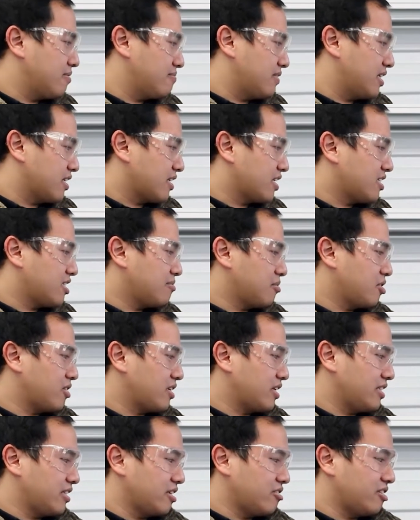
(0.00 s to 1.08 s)
the customer
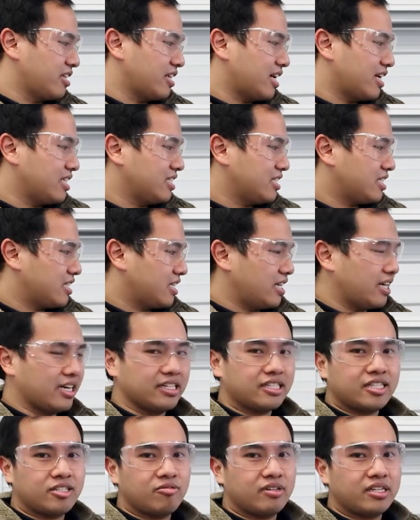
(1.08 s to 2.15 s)
can utilize a
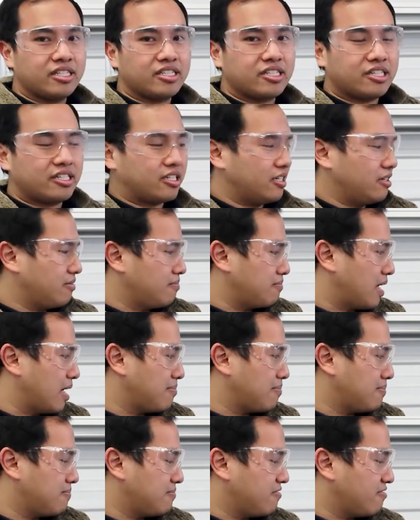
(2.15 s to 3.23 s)
2-inch
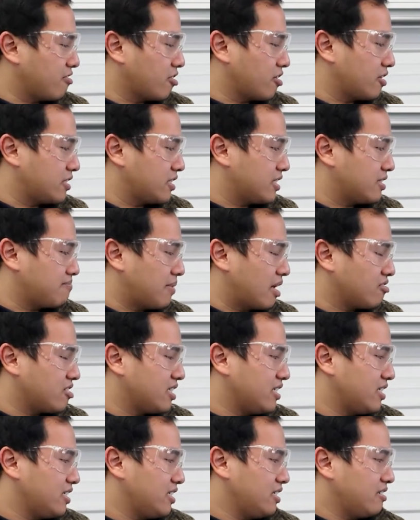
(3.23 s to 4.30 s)
pipe for its
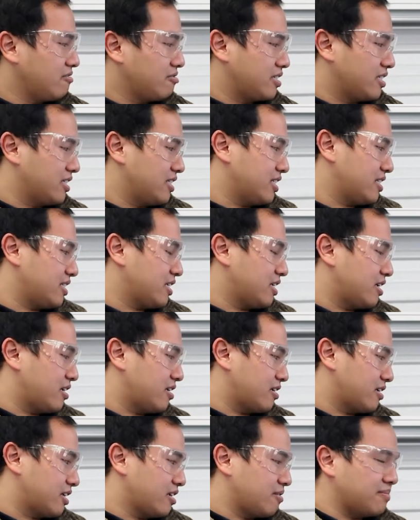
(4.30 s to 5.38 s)
mounting, which is
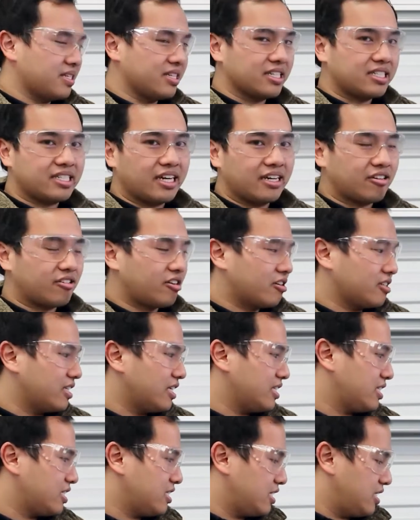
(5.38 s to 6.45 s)
going to be the standard on
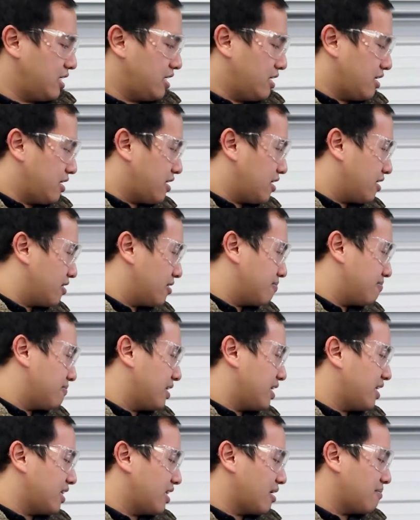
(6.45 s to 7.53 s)
this.
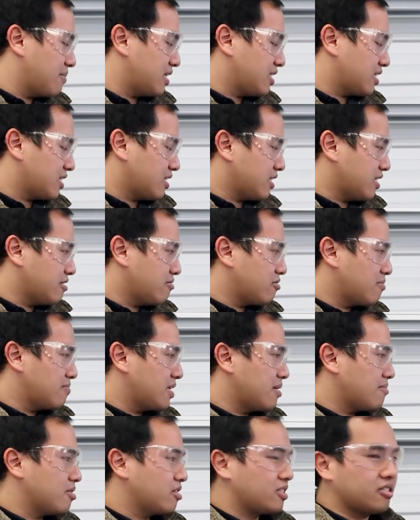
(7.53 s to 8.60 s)
And they basically will
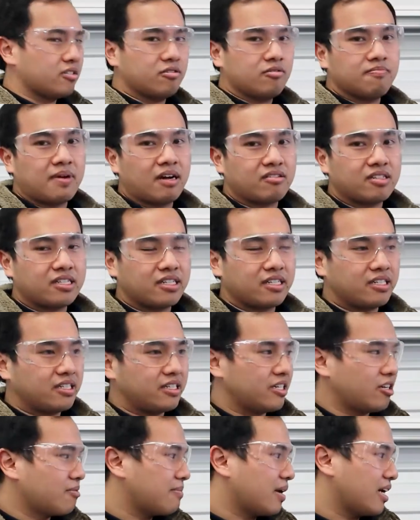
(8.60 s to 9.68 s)
be able to mount it
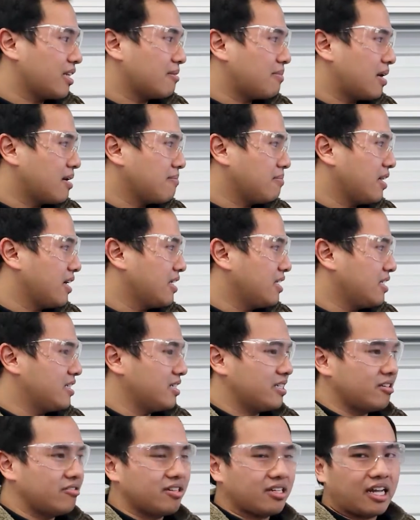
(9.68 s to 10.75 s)
nearby the
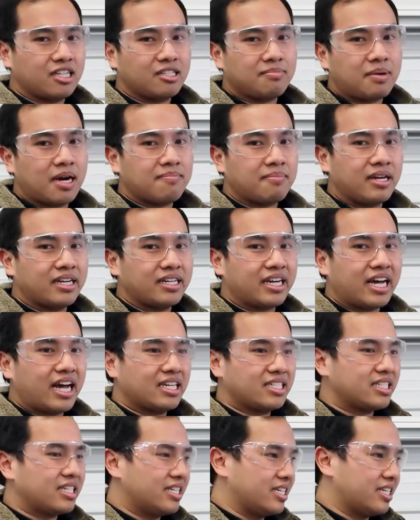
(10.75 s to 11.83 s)
pipeline, utilize pipeline
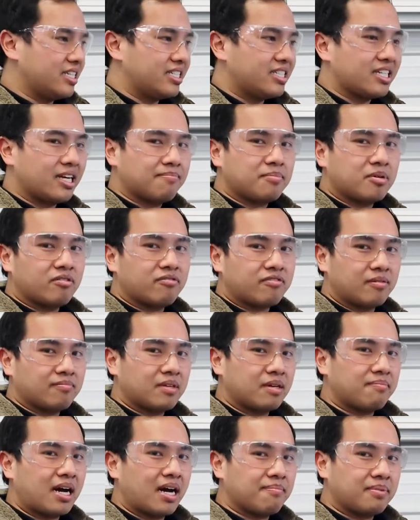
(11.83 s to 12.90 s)
gas, and then sample from
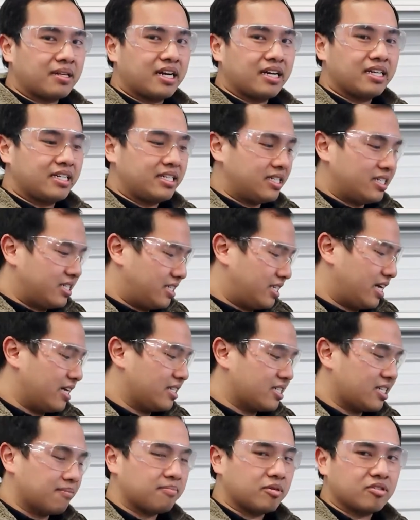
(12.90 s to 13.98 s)
the pipeline to
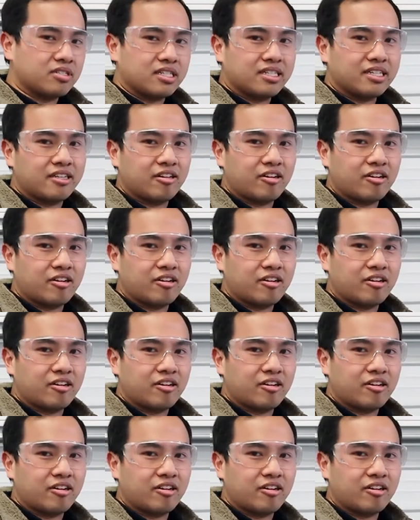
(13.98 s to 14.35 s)
take samples into